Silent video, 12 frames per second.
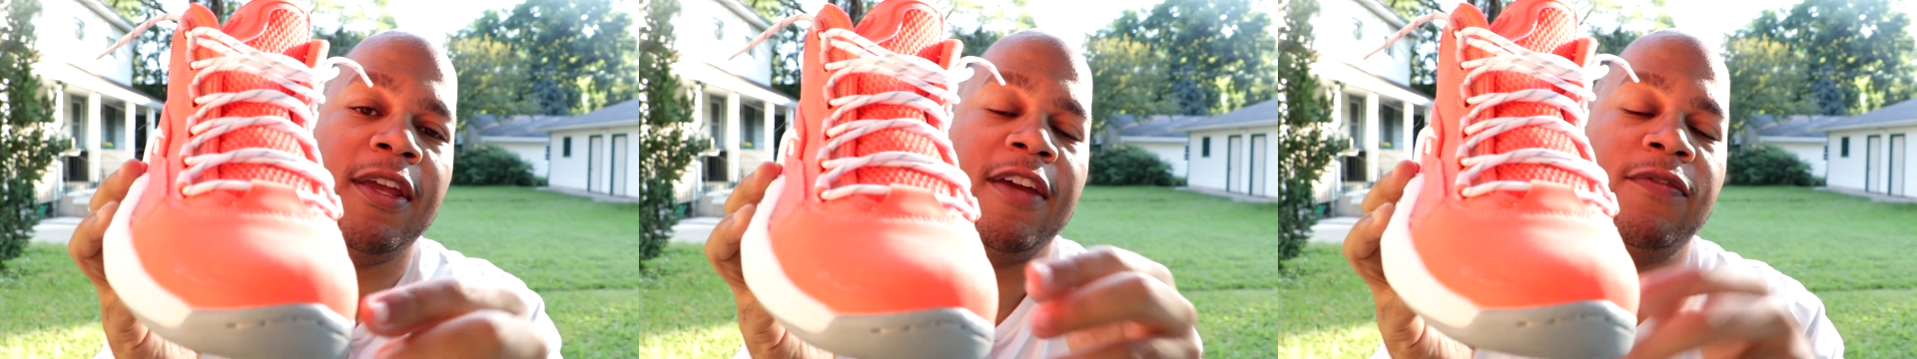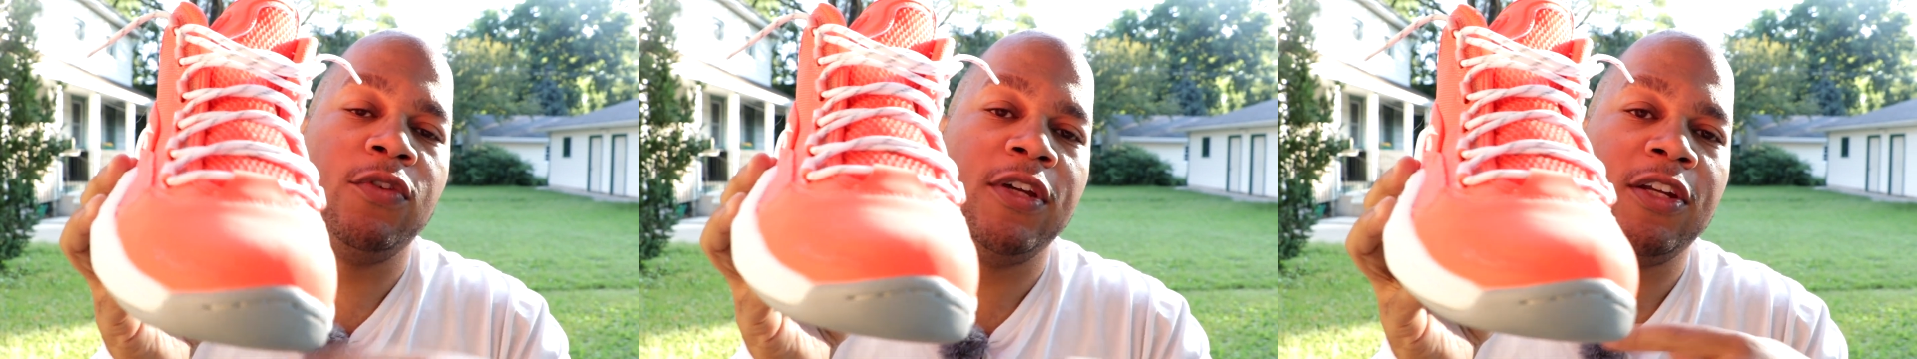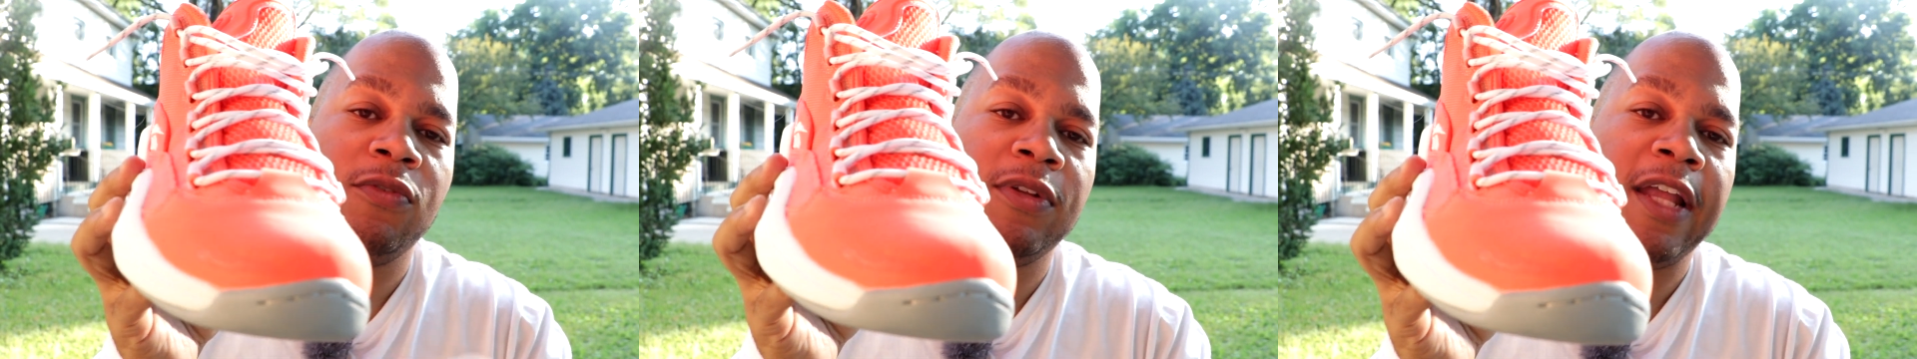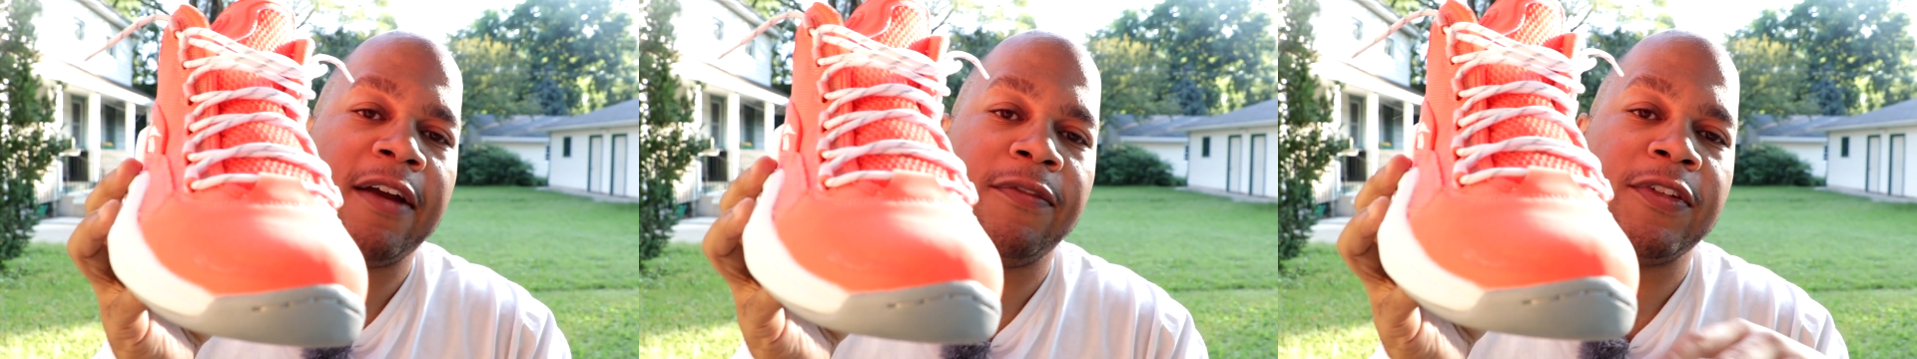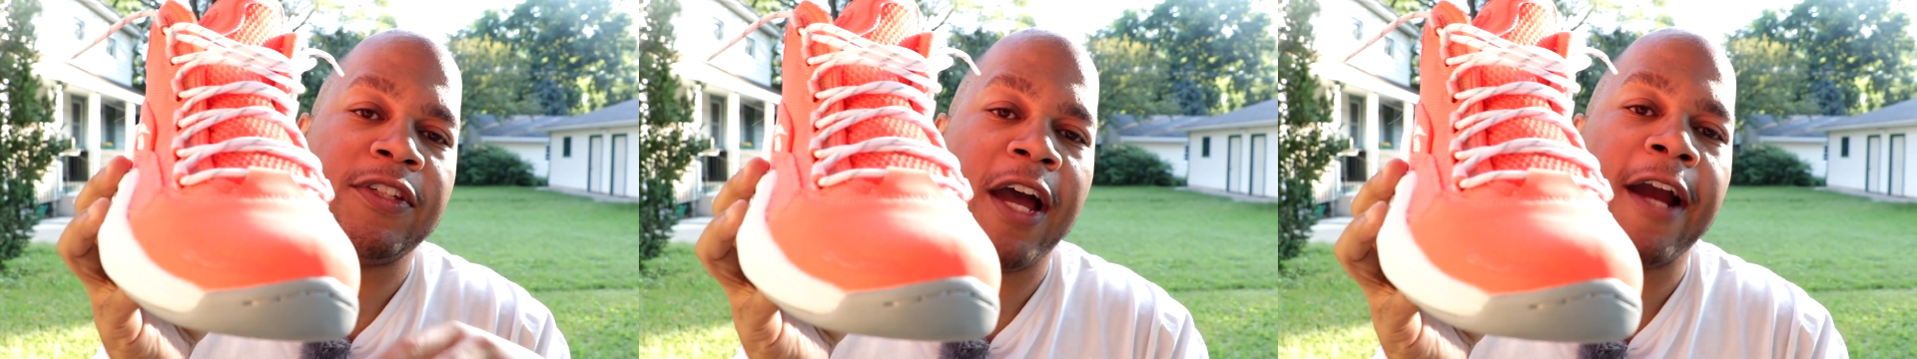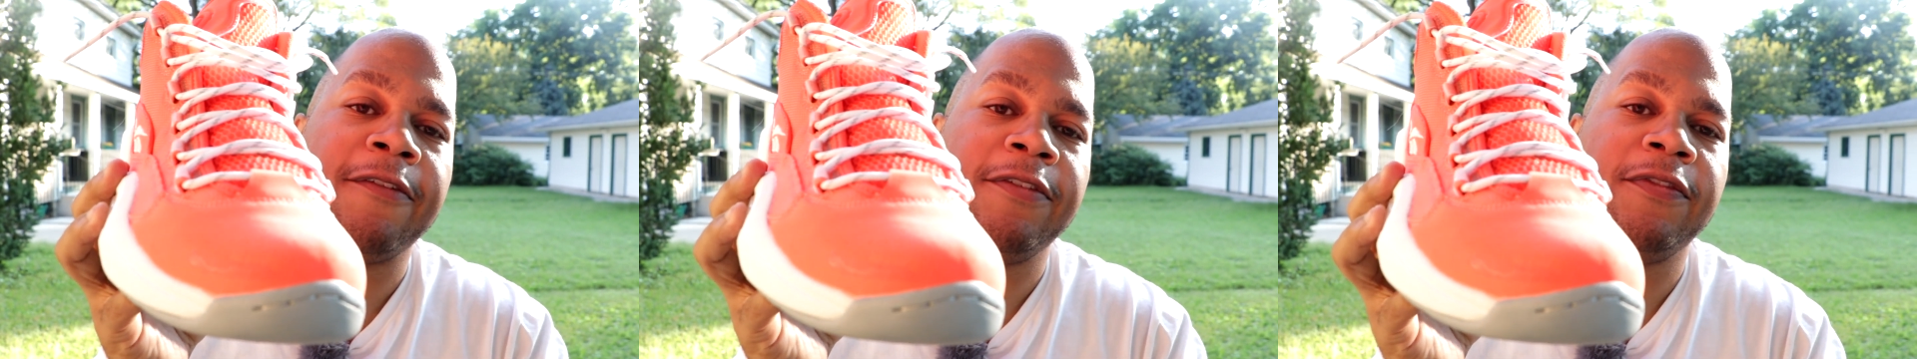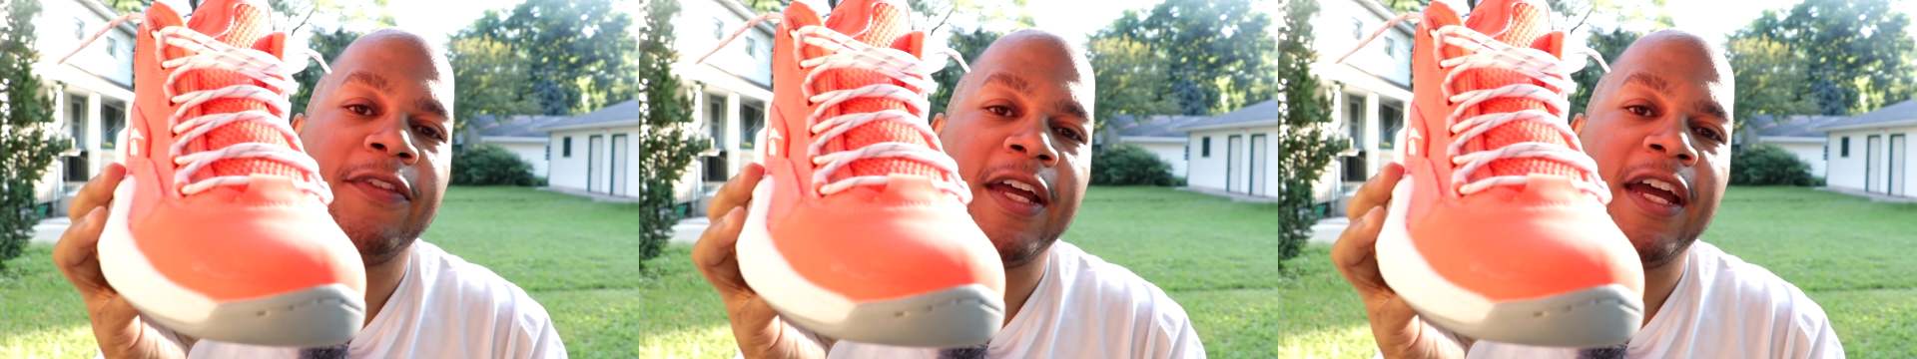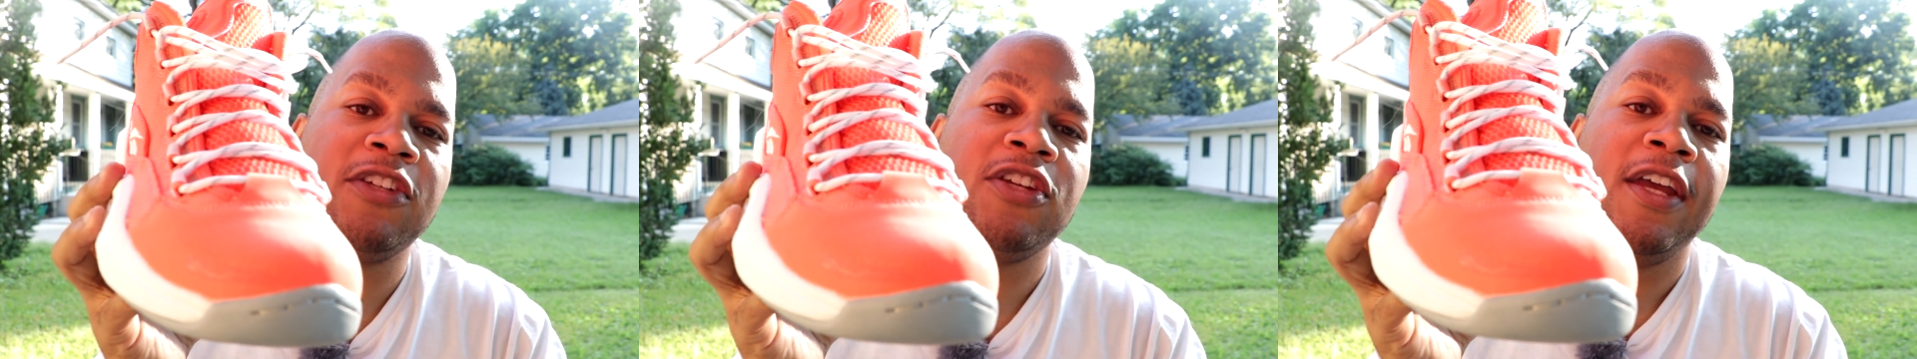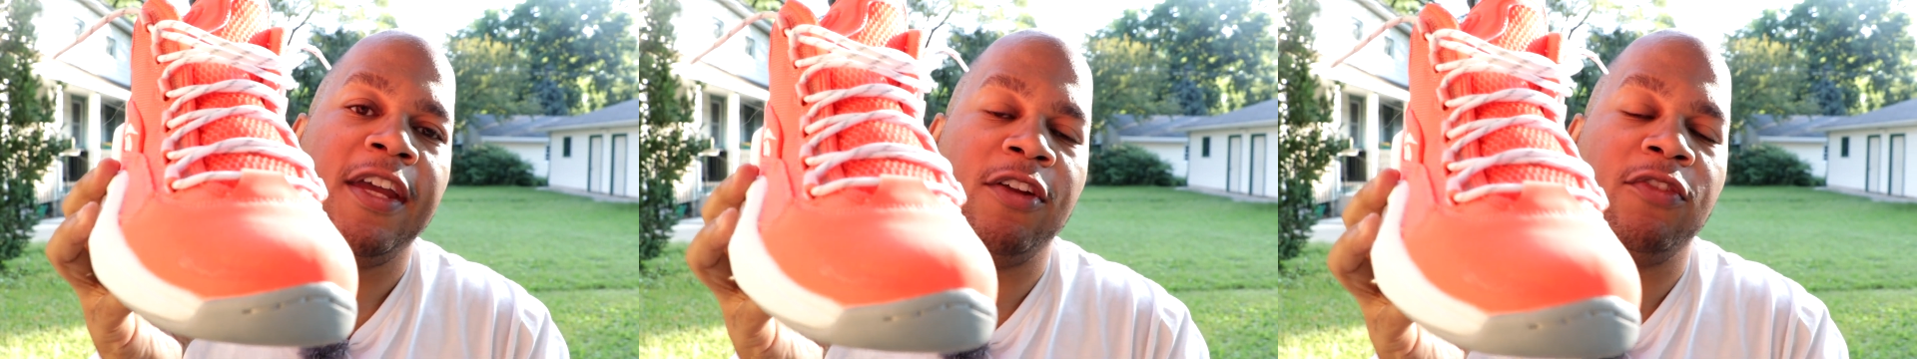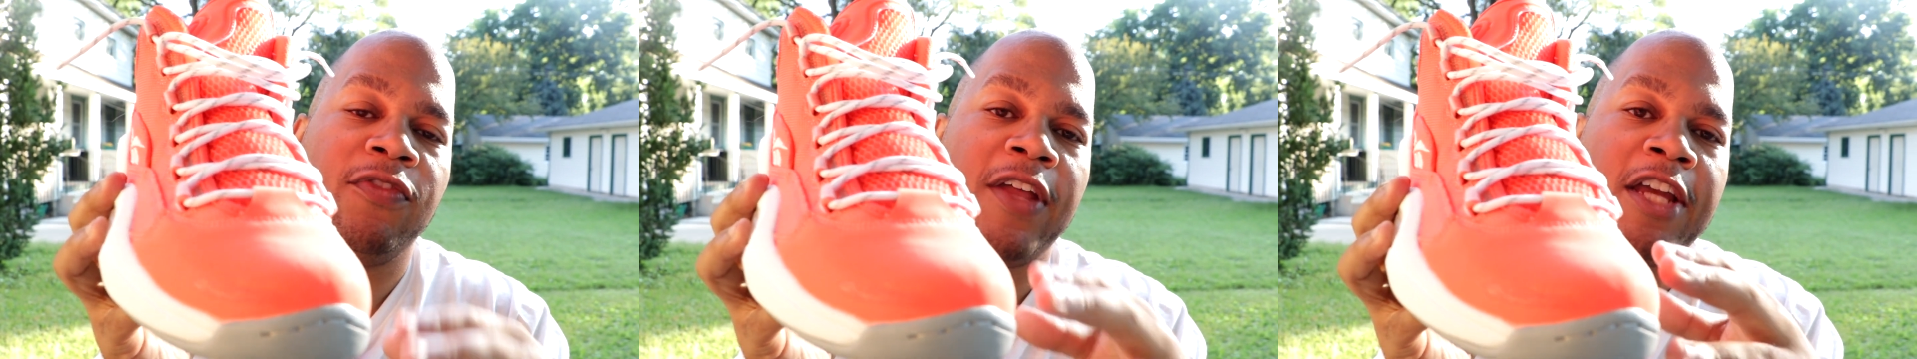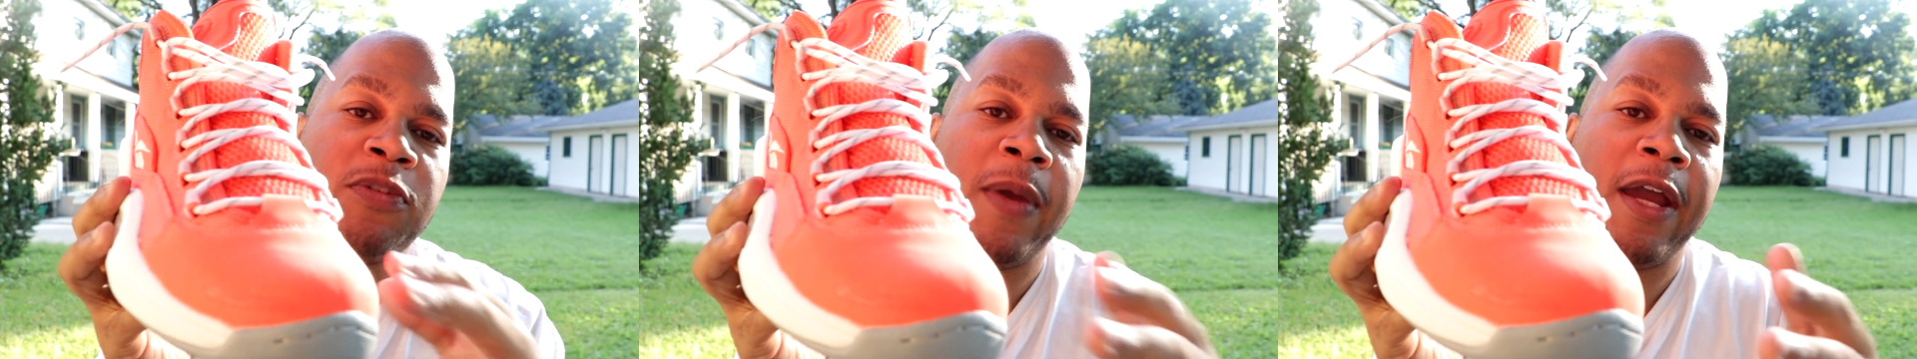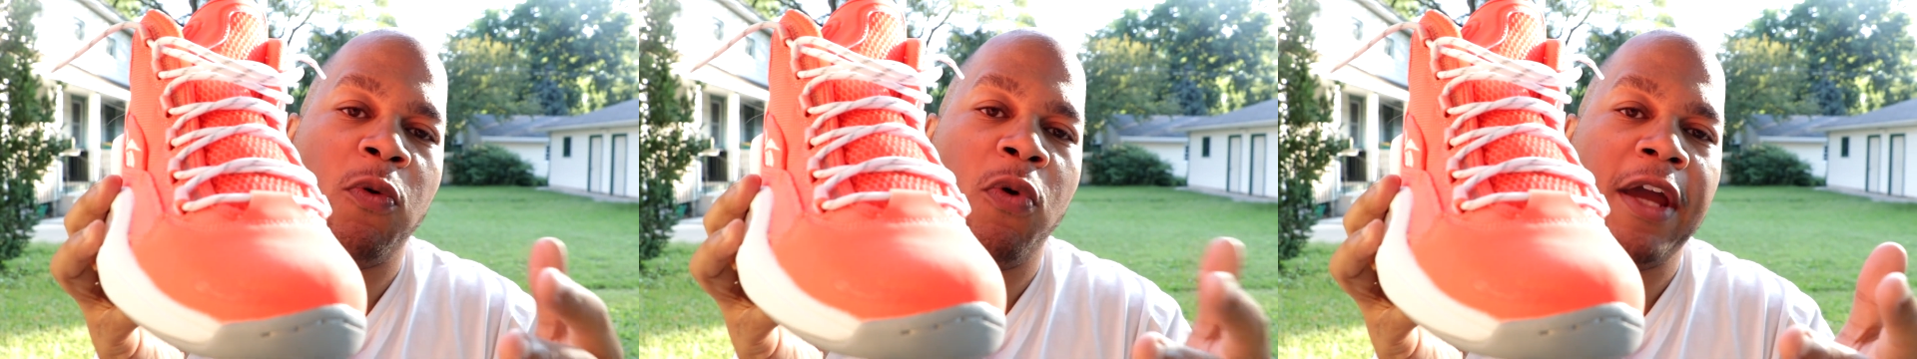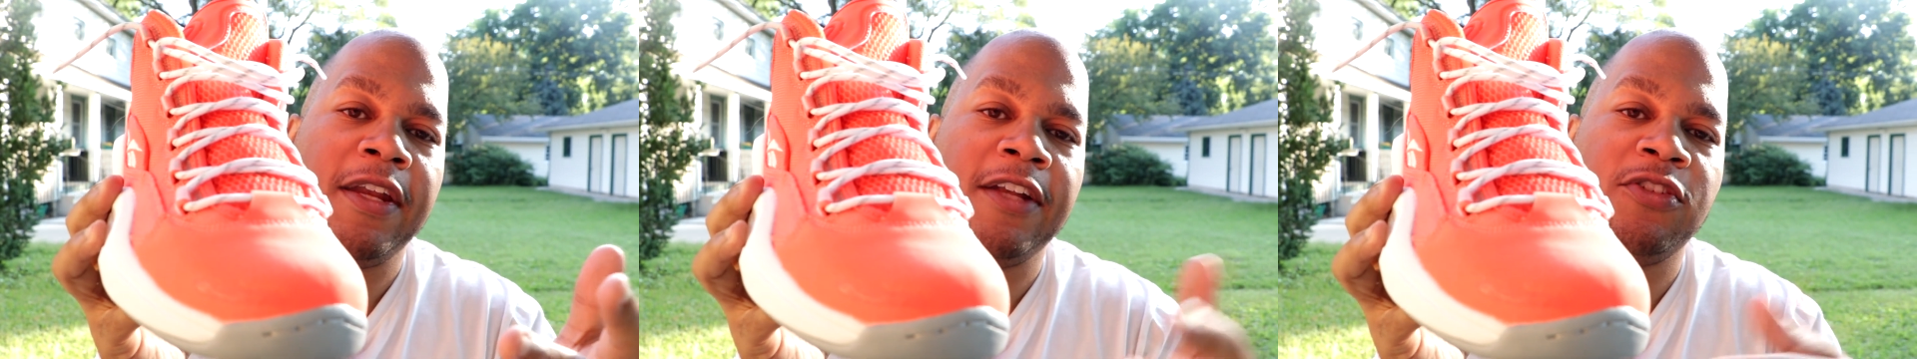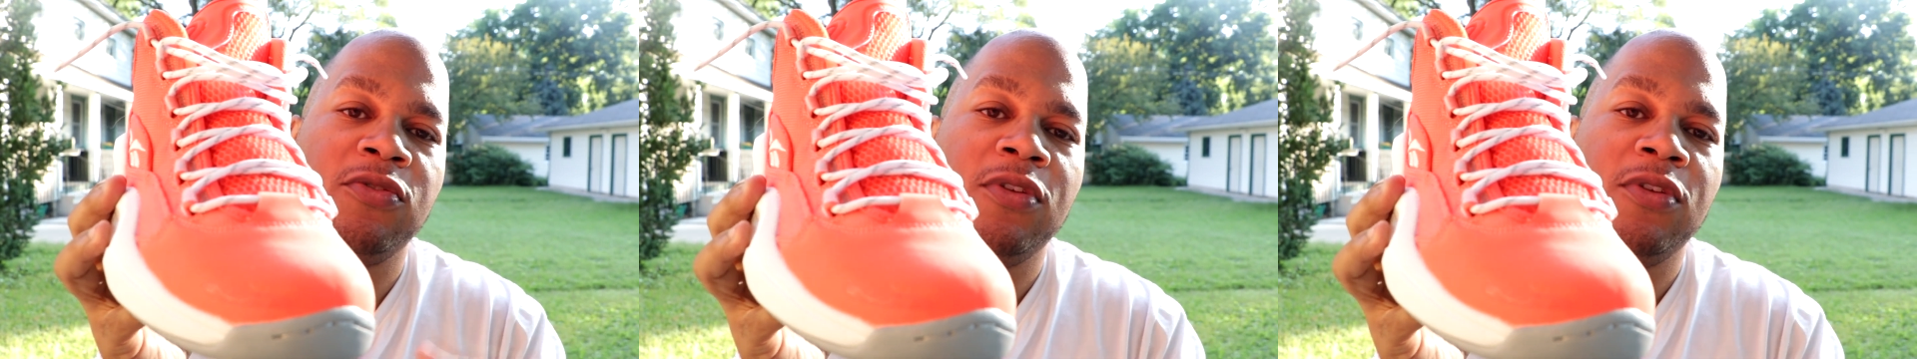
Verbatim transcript: If you hit it with like a photography flash, it'll flash back white at